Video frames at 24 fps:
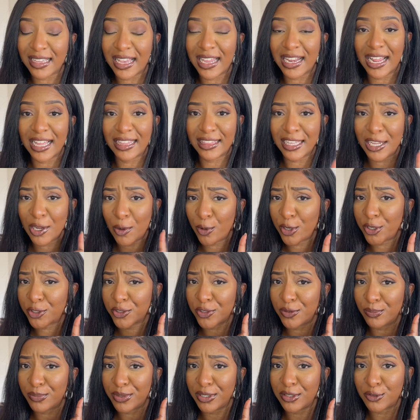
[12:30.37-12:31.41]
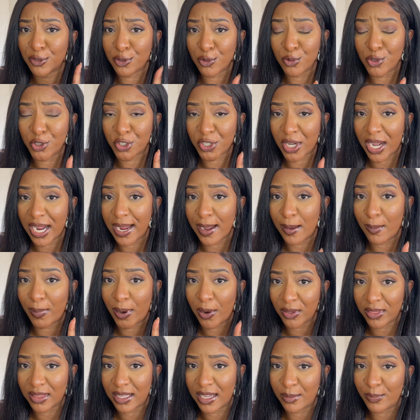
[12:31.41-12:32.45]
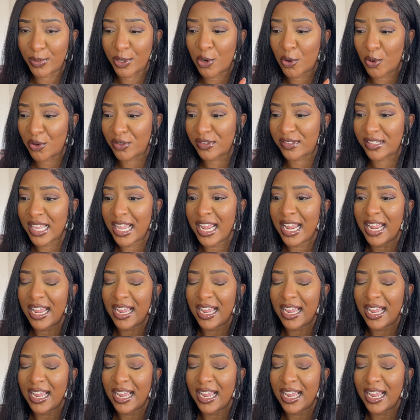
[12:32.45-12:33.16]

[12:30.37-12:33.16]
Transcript: and I think we shouldn't be too shy about that, because